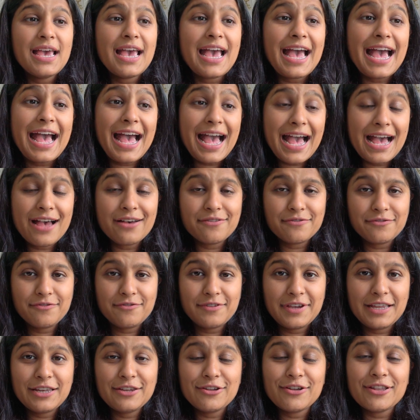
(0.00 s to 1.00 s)
have
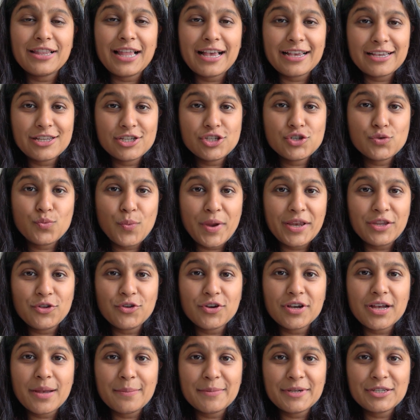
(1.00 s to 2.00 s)
in your luggage when
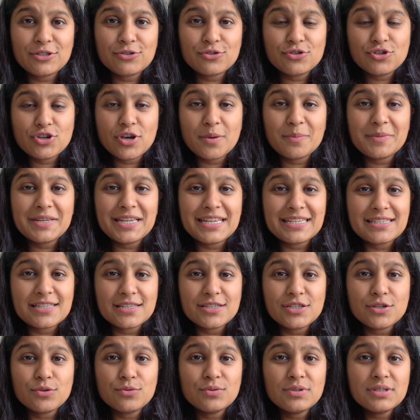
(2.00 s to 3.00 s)
you're coming to Germany as a
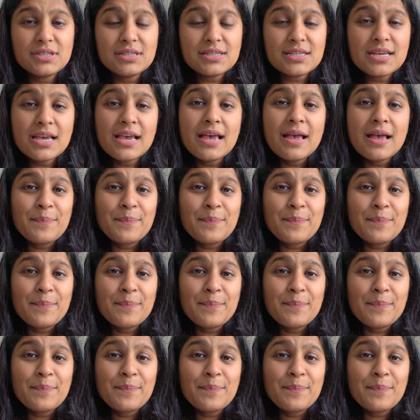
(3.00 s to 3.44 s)
student.